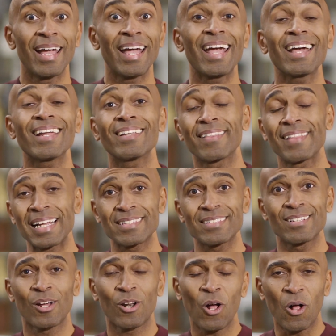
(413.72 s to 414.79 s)
And
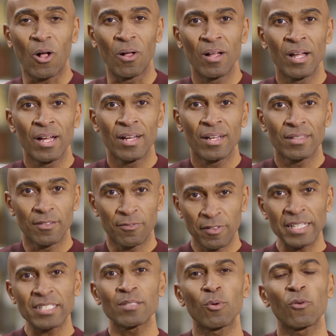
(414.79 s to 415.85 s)
that's not all. The
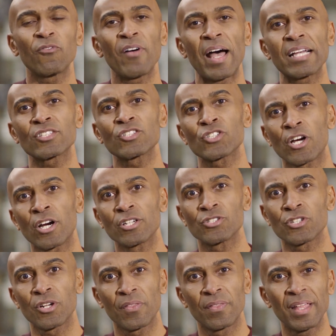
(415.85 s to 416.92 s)
flexible fast
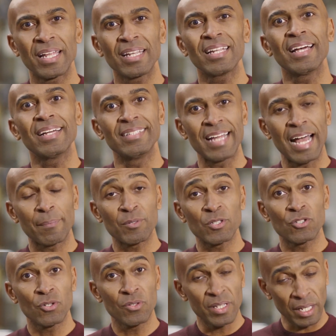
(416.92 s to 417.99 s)
charger then
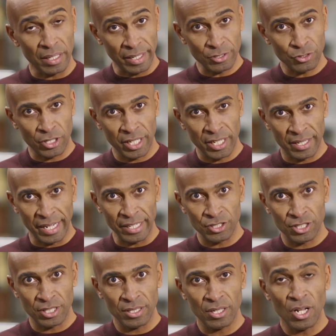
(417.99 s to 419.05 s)
adapts to the electric
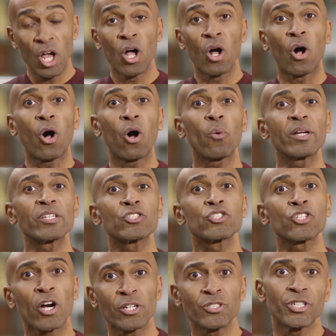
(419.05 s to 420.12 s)
connection, always
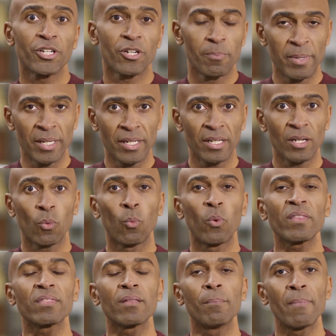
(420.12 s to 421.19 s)
charging your Mini
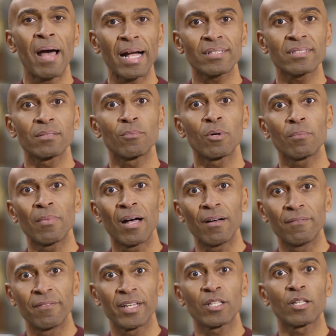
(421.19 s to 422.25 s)
with the maximum
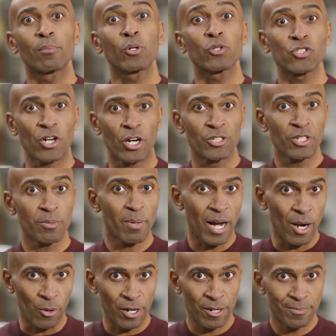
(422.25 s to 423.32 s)
available charging
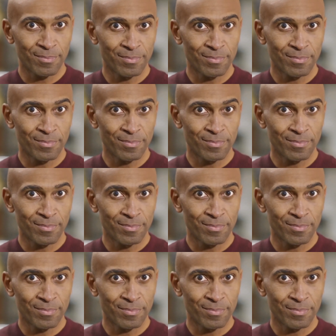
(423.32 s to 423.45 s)
power.